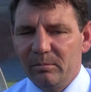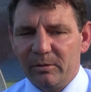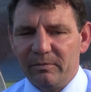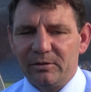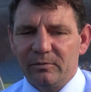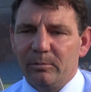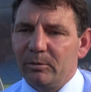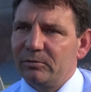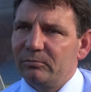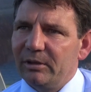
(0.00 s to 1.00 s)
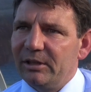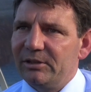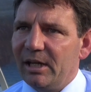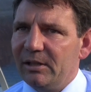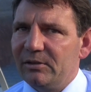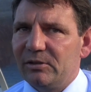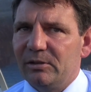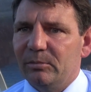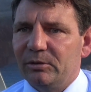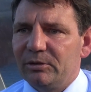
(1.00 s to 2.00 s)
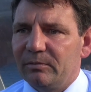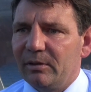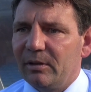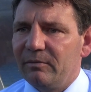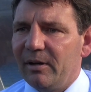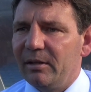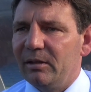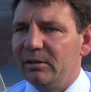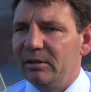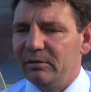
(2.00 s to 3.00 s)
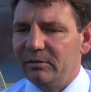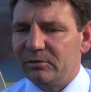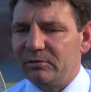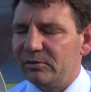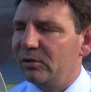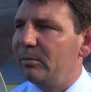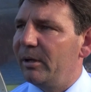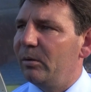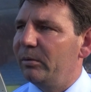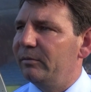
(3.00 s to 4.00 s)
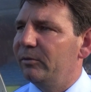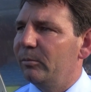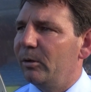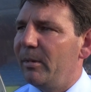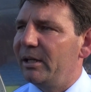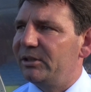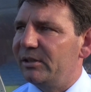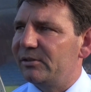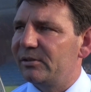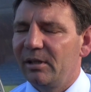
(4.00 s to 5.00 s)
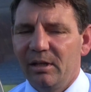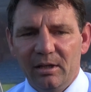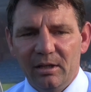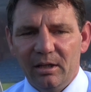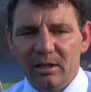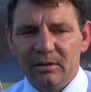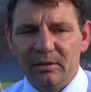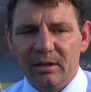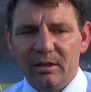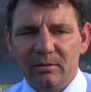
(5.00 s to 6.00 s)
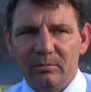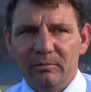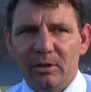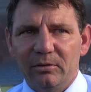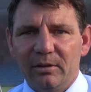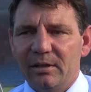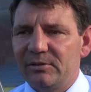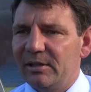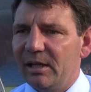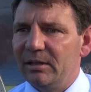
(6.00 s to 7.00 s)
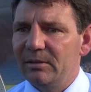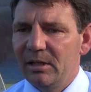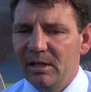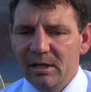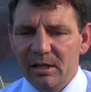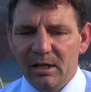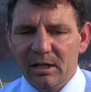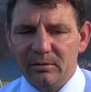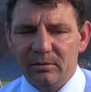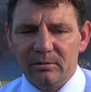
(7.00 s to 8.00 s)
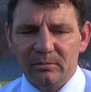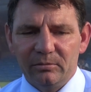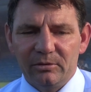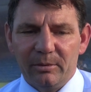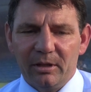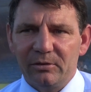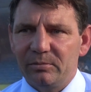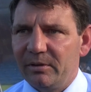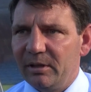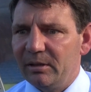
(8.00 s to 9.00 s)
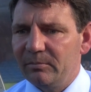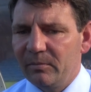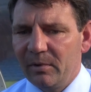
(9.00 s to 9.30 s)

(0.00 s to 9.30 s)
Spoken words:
doesn't really change too much other than the fact that your industry is all about winning football matches, and we've not done that today, and to be honest with you,